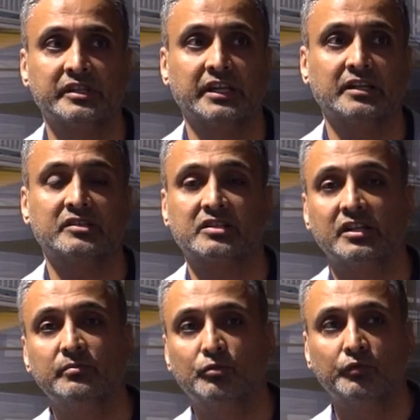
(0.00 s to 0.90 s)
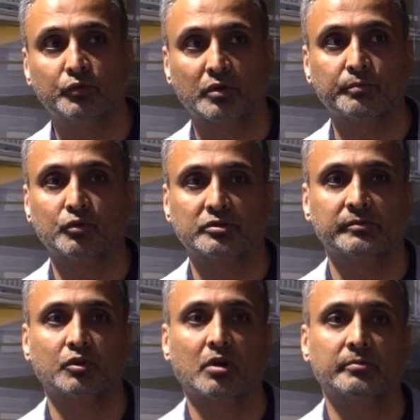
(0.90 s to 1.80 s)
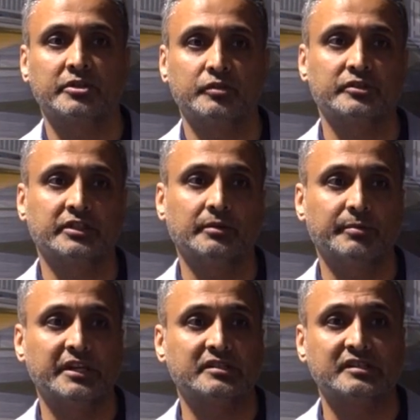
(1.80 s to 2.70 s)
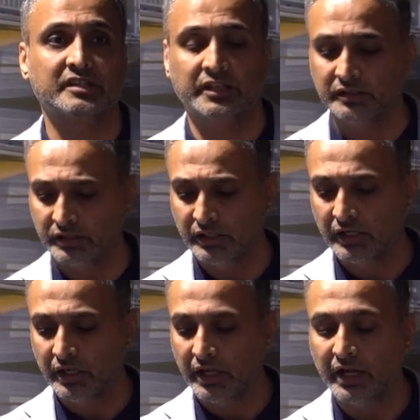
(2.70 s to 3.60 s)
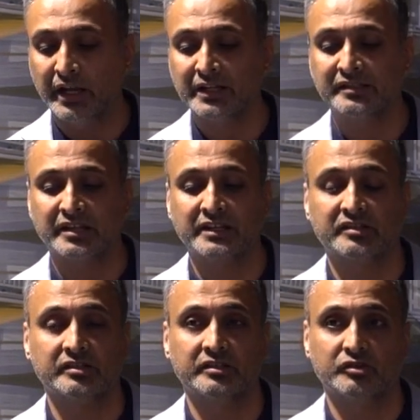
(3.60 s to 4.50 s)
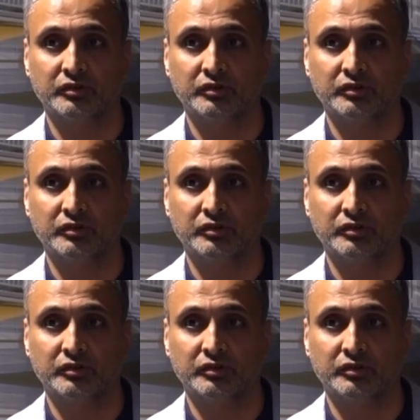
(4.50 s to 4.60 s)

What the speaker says: they can still move to composable commerce using the page designer and Einstein Search.